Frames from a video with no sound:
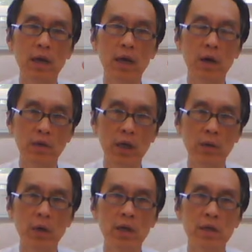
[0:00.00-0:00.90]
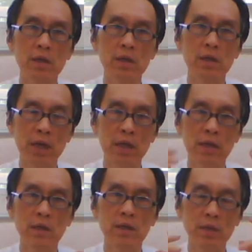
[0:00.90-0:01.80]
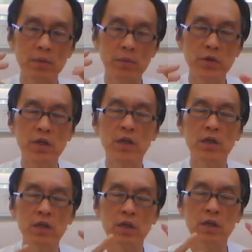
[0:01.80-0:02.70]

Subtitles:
or the awareness and the breathing